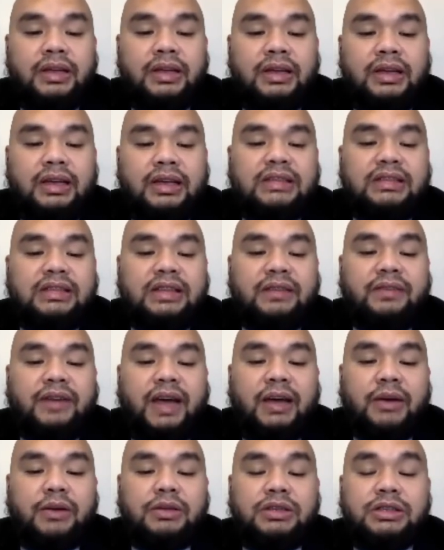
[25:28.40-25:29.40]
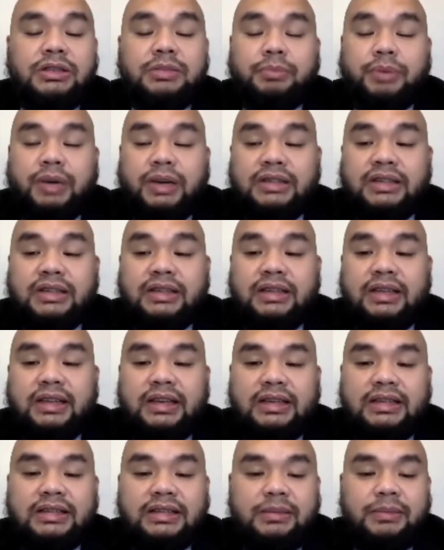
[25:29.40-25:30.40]
Is the virus present in
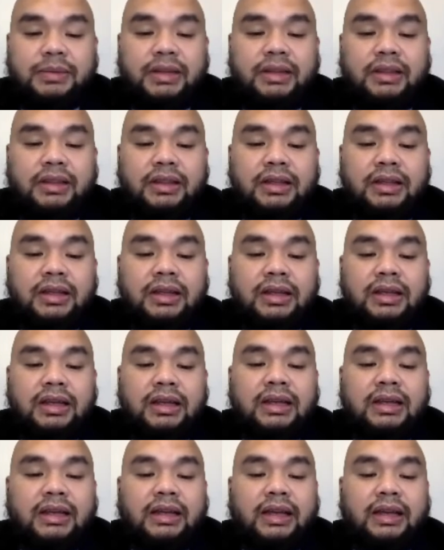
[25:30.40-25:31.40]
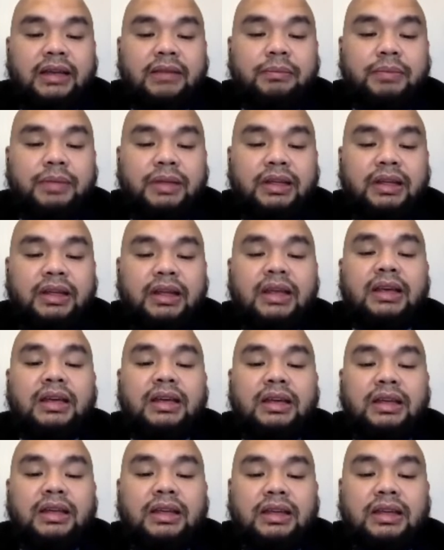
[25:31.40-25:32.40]
the semen? Can be
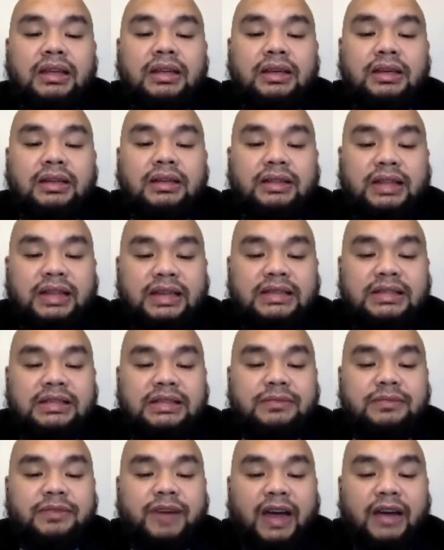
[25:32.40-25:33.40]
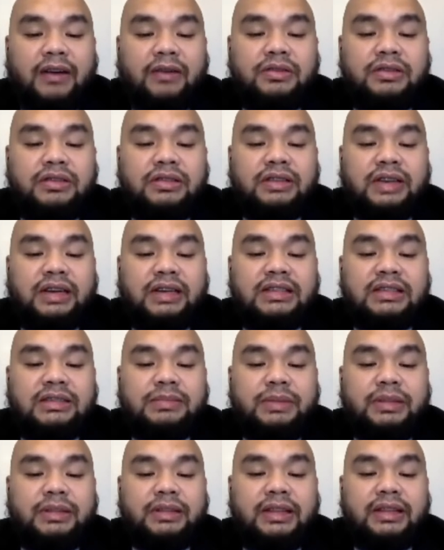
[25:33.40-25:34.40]
this virus
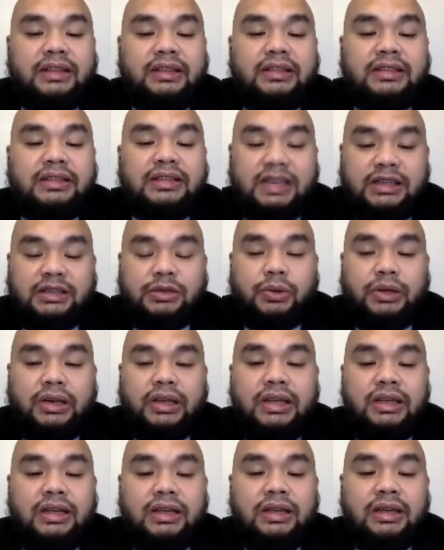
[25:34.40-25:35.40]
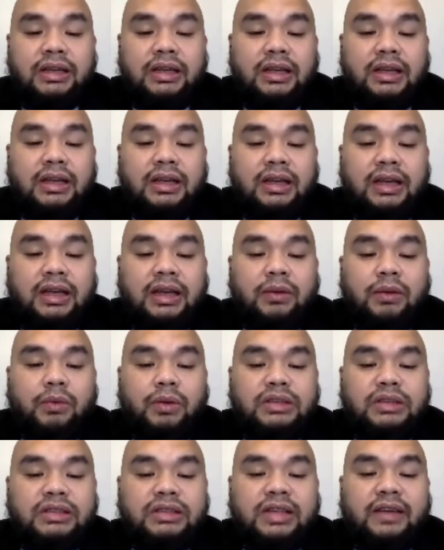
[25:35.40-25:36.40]
transmitted sexually? And
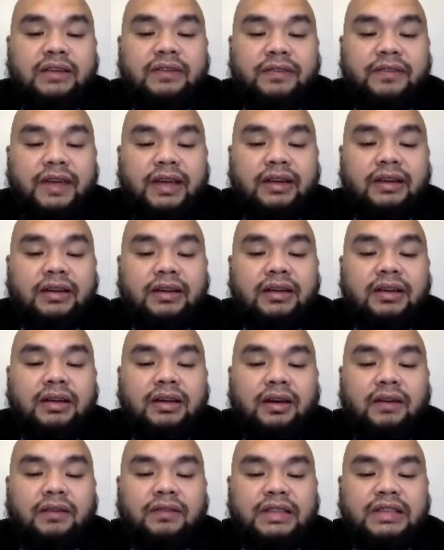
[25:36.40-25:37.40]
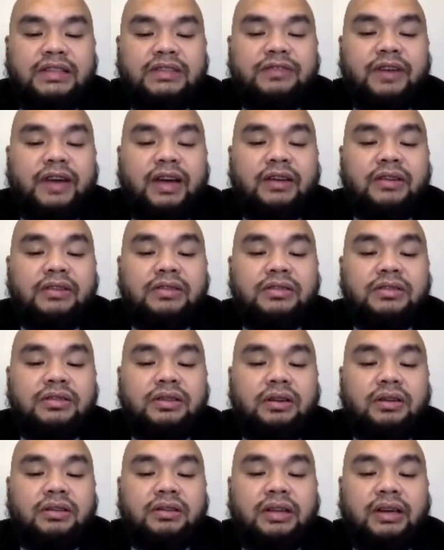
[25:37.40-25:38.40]
what's the effect of this virus
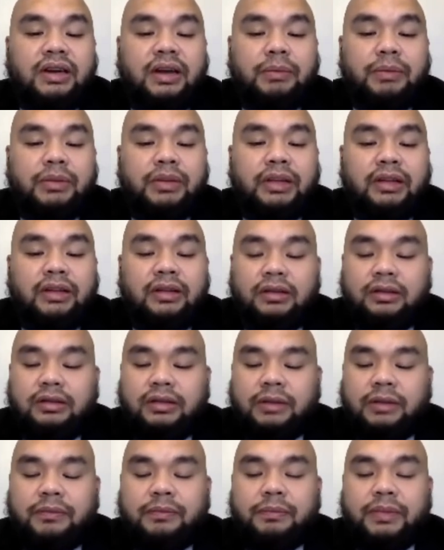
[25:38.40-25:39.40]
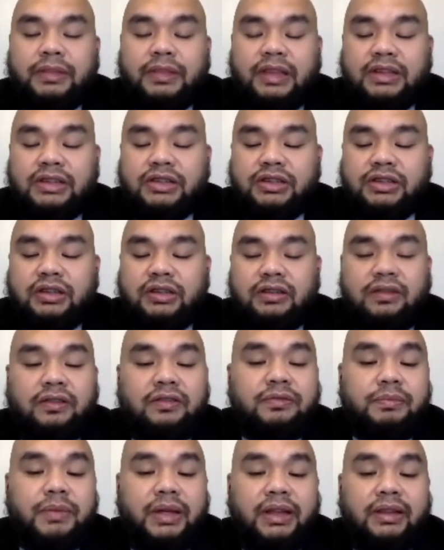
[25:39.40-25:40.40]
on the reproductive potential
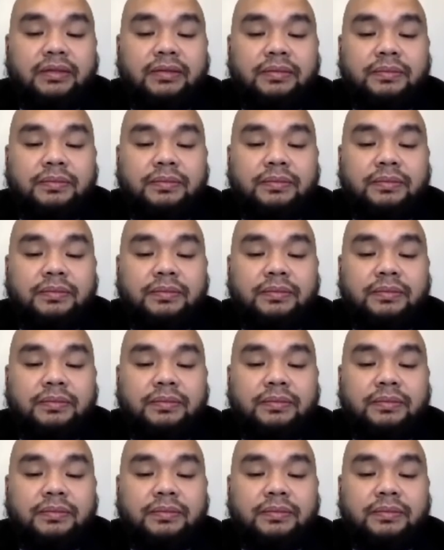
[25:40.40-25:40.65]
of men?